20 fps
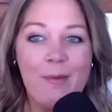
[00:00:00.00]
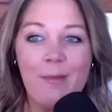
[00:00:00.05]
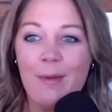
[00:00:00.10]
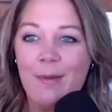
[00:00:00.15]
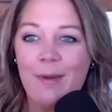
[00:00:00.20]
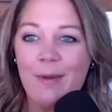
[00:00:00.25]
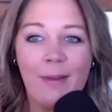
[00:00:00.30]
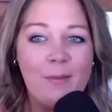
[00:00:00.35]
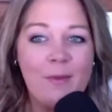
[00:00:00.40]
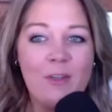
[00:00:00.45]
me
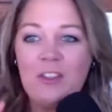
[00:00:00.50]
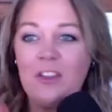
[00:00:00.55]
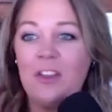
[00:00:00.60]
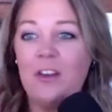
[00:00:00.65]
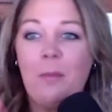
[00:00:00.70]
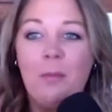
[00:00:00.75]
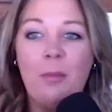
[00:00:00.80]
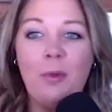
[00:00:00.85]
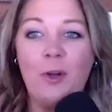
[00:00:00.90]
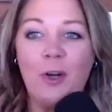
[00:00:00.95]
but i'm just going
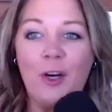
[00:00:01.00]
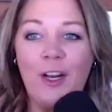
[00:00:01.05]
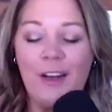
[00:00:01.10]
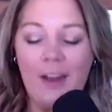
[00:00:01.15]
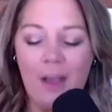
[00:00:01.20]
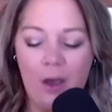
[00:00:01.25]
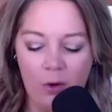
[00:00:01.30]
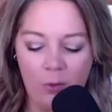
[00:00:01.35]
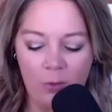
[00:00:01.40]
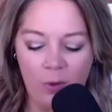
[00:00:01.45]
to blurt it
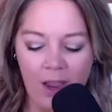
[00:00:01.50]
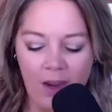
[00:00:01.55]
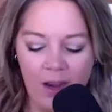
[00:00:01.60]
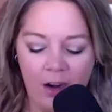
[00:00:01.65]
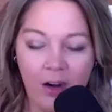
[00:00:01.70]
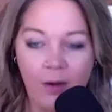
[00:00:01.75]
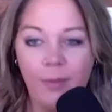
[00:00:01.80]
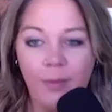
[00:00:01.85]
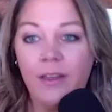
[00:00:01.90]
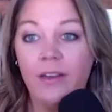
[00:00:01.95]
out ryan
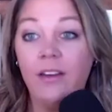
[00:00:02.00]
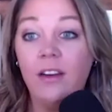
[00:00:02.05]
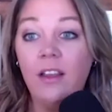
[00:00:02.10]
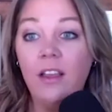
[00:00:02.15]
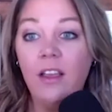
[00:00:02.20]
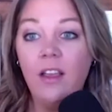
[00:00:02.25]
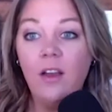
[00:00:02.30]
hartman